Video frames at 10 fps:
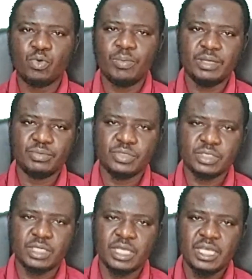problems,
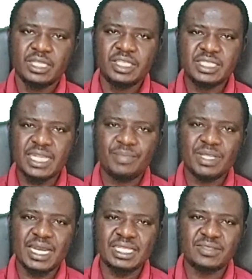this can be
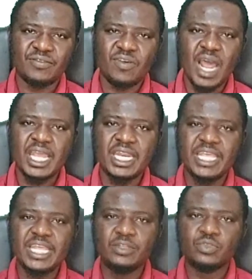classified
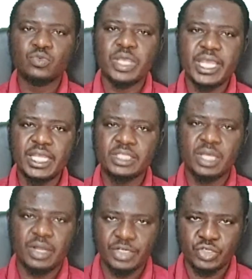into 8
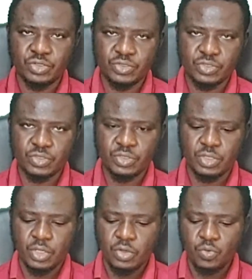regions.
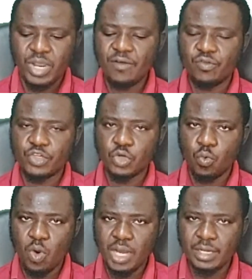We have
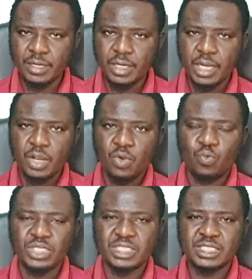region 1,
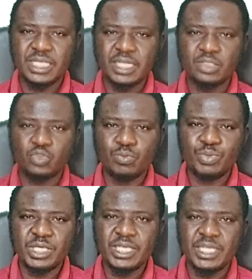which is said to
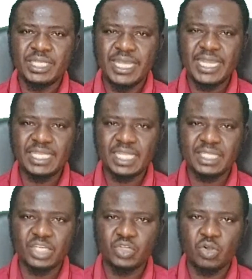be the
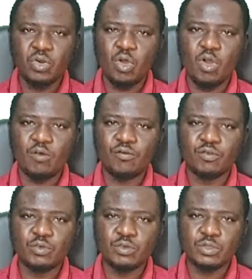intersection of
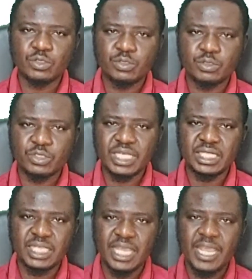
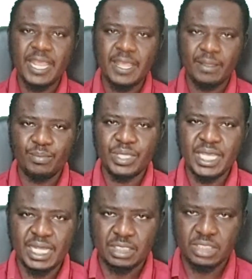set A,
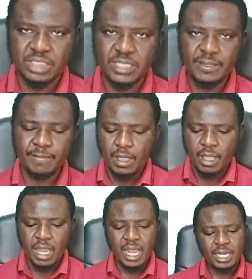B, and C,
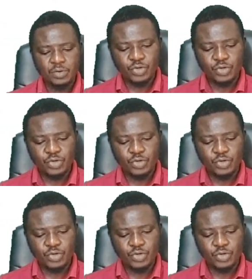and